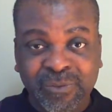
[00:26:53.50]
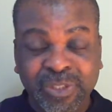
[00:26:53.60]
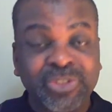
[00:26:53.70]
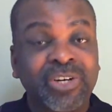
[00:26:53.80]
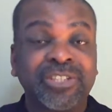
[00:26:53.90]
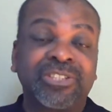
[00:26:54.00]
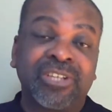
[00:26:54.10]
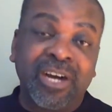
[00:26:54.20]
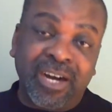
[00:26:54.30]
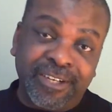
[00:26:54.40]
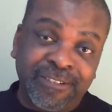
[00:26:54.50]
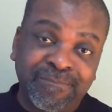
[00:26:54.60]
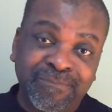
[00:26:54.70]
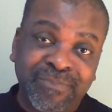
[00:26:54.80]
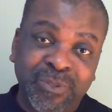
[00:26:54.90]
we trust God.
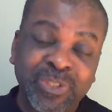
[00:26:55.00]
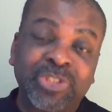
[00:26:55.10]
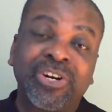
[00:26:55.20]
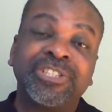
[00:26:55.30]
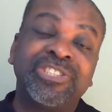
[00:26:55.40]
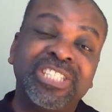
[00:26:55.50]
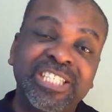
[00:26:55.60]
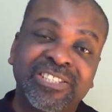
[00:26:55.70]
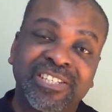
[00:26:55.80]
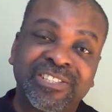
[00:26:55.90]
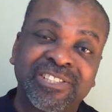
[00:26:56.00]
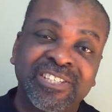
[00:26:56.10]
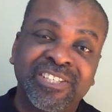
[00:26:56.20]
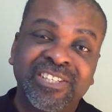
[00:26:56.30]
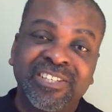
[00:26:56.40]
We trust Jesus
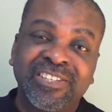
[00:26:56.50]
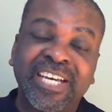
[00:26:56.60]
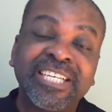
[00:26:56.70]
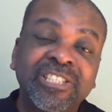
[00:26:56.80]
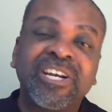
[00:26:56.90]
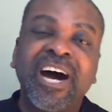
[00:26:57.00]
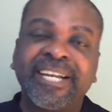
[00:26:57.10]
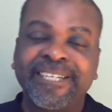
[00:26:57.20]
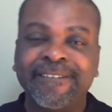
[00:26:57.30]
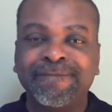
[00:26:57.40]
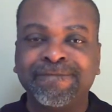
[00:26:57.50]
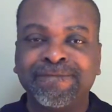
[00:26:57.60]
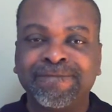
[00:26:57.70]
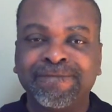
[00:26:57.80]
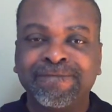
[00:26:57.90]
that He's got it.
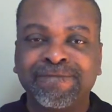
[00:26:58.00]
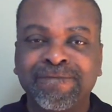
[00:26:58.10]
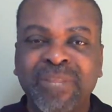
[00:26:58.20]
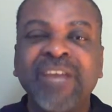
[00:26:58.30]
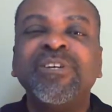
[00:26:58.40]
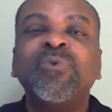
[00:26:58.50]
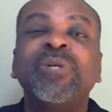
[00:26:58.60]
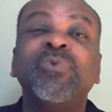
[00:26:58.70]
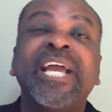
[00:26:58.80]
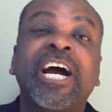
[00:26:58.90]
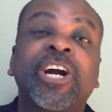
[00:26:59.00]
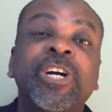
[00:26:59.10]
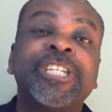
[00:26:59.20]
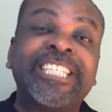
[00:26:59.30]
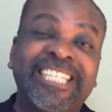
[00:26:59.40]
Even when we are
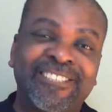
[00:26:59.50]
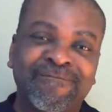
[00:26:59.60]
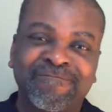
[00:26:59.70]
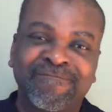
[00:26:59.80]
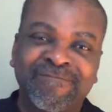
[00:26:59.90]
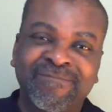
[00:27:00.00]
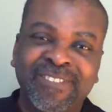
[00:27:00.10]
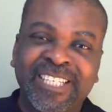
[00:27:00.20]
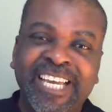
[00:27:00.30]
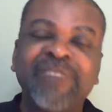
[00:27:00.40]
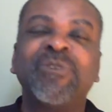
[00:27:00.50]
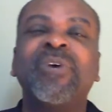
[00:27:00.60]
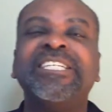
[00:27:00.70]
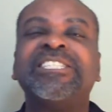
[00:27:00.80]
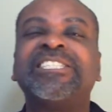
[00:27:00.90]
hurting, even
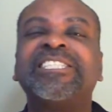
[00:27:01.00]
when it